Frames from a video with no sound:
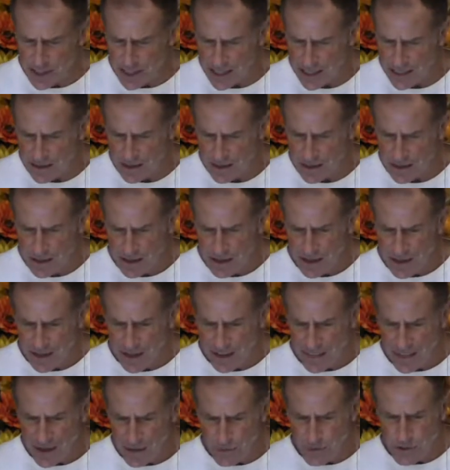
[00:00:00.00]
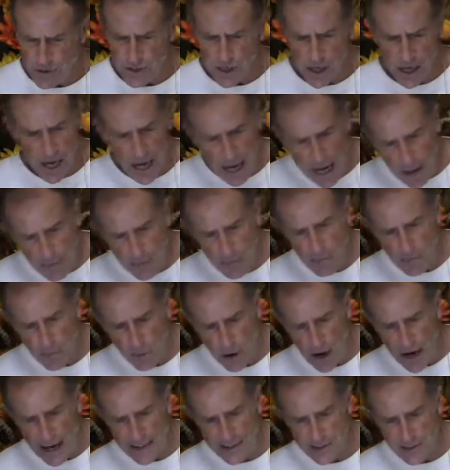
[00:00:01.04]
head, that was a common
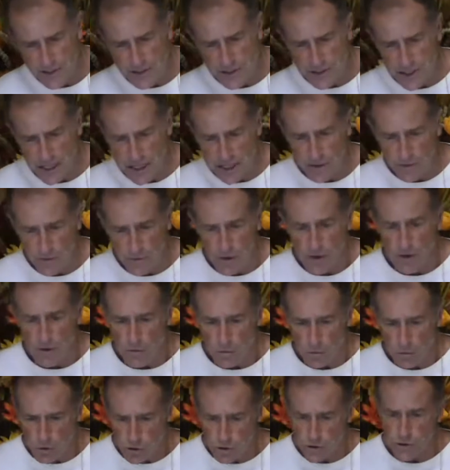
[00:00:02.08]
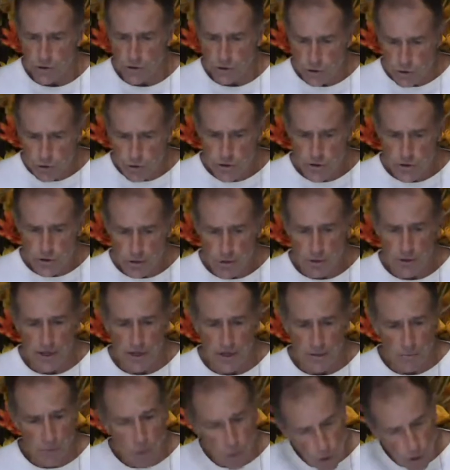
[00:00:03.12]
practice and was usual
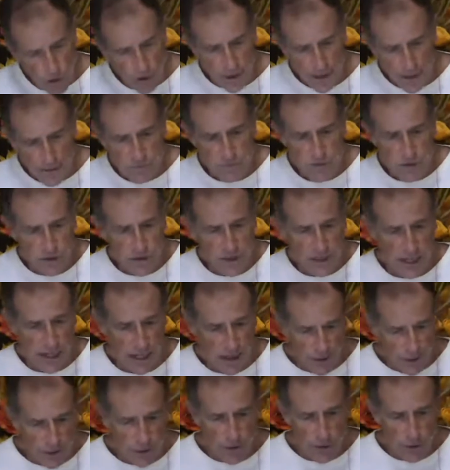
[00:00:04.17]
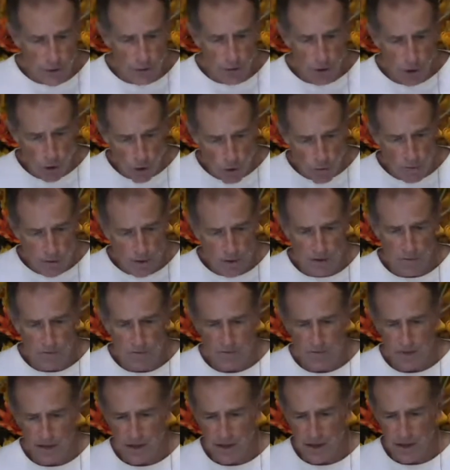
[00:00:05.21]
in mourning, to tear your robe.
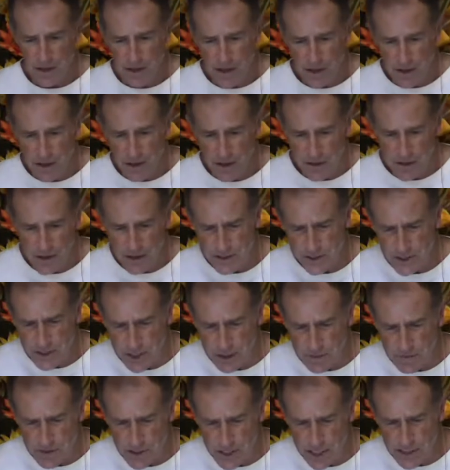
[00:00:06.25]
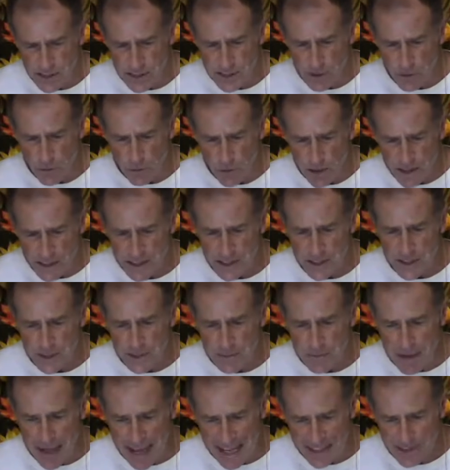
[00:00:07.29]
Some says rent his
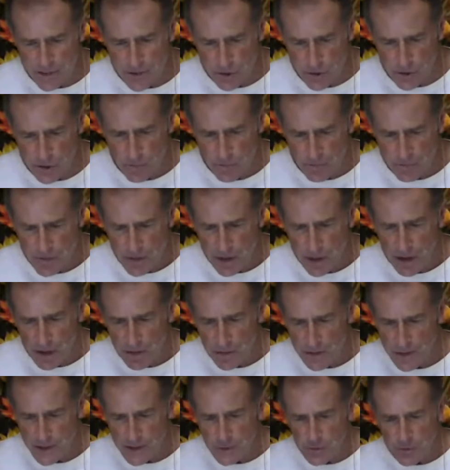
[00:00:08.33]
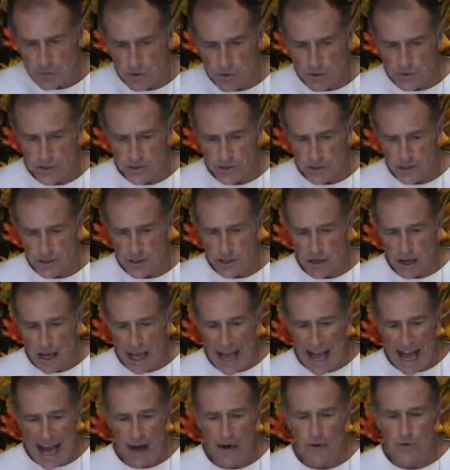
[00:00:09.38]
mantle. This was the
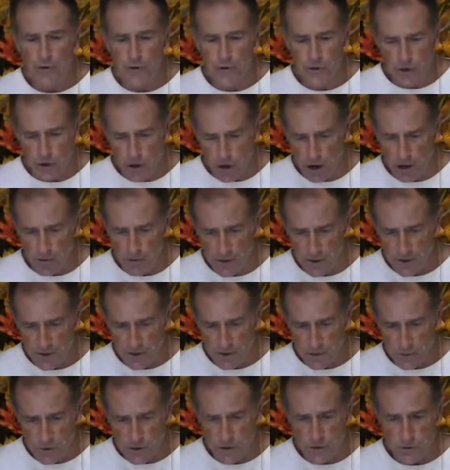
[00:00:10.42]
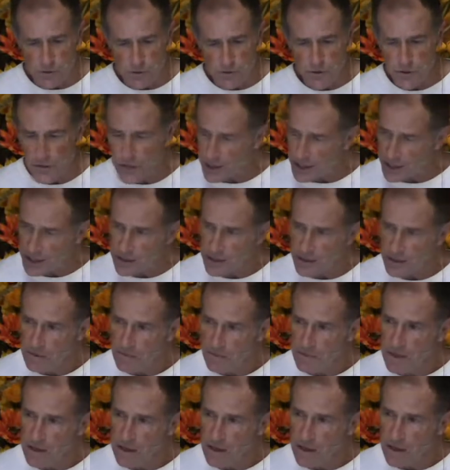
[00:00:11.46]
outer garment, which was thick.
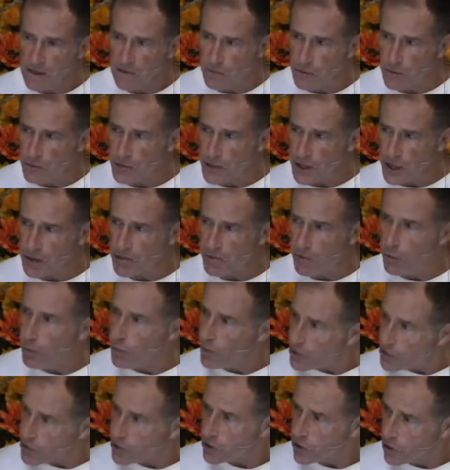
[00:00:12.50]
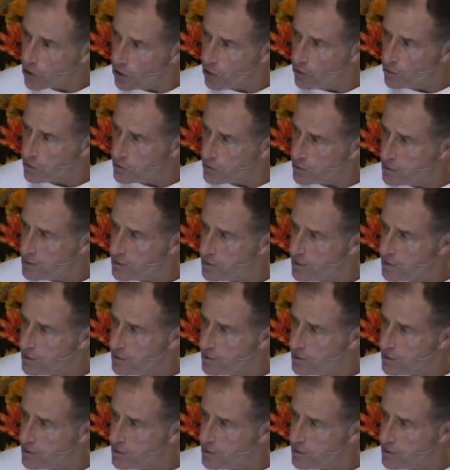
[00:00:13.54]
If you think of a winter coat,